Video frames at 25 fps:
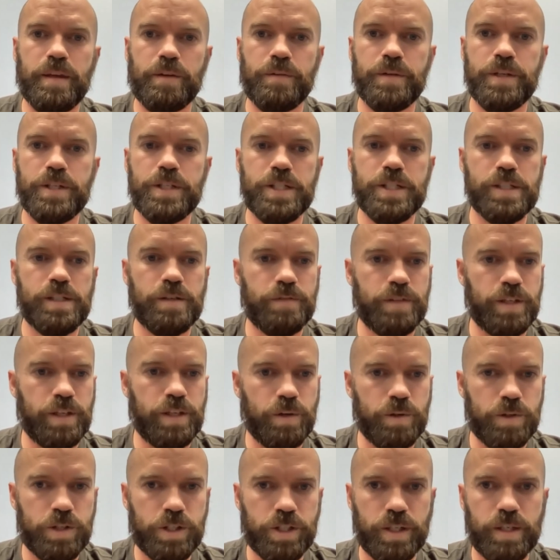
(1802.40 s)
regions of
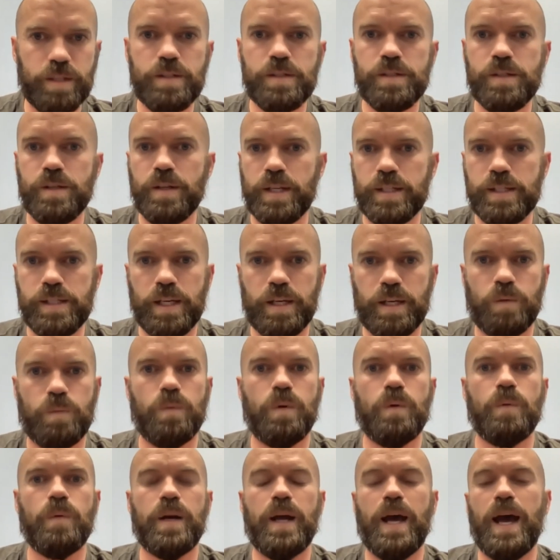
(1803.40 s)
the ocean. So that's like
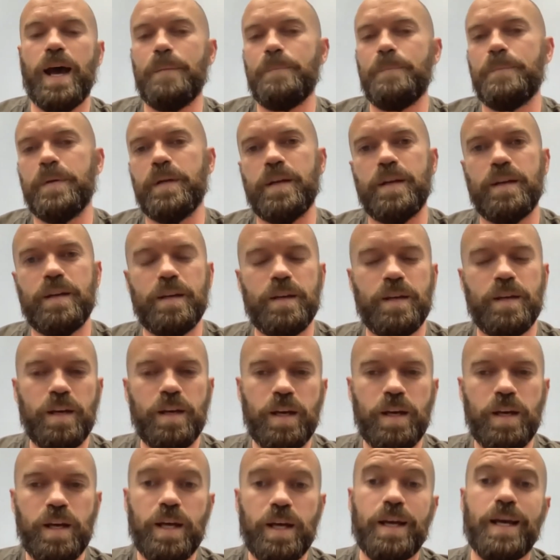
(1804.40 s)
what would happen
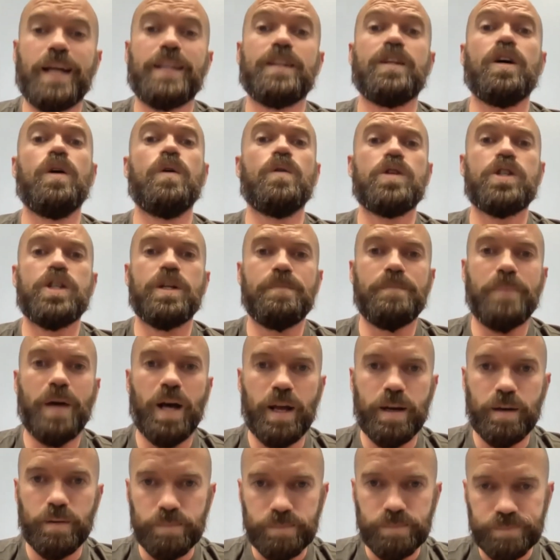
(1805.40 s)
at the ocean
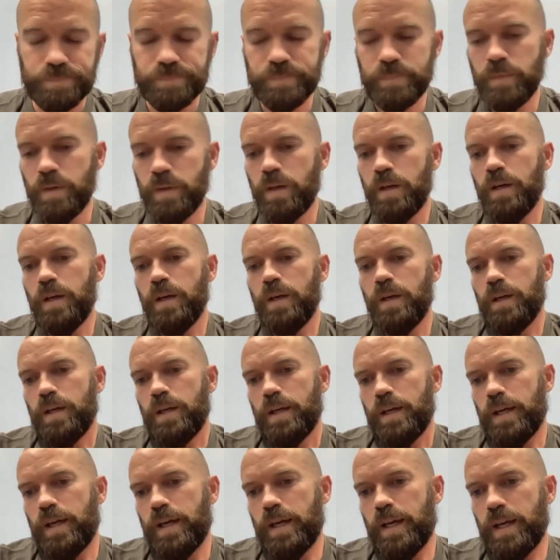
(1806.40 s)
bottom.
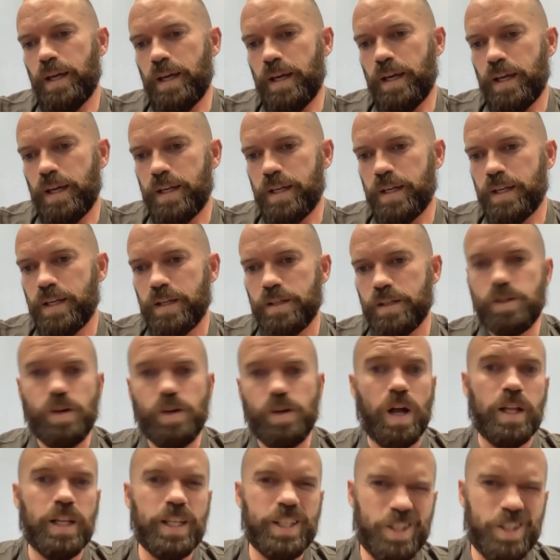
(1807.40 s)
And so
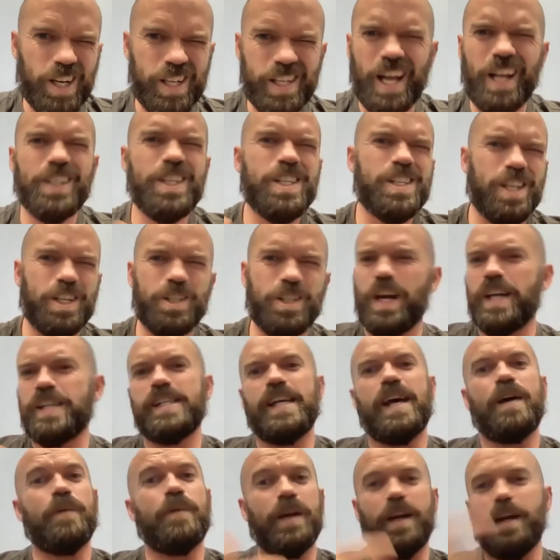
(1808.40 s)
I'll just address
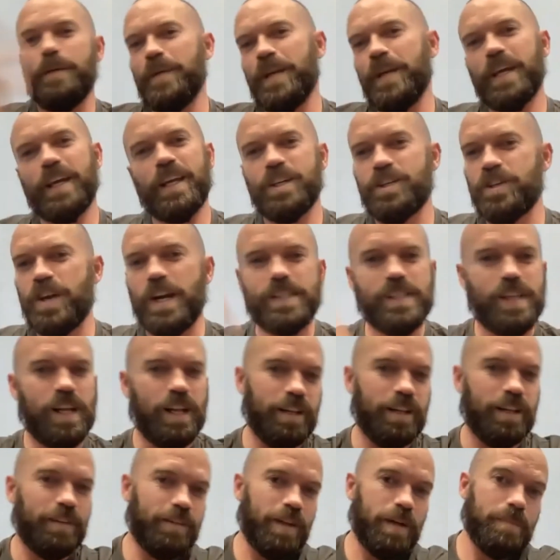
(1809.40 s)
that one. I mean, I can address
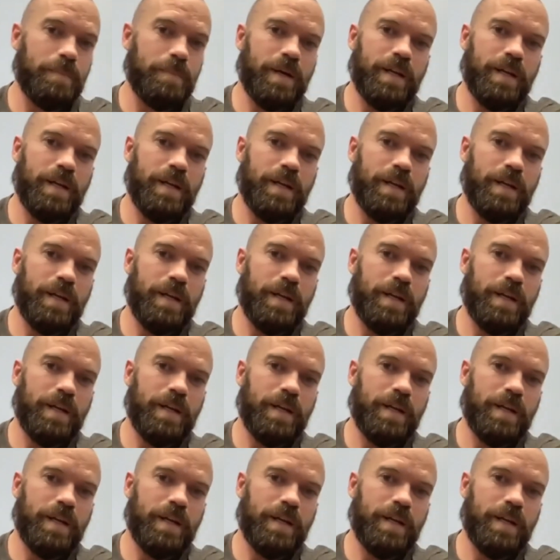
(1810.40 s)
all of them, but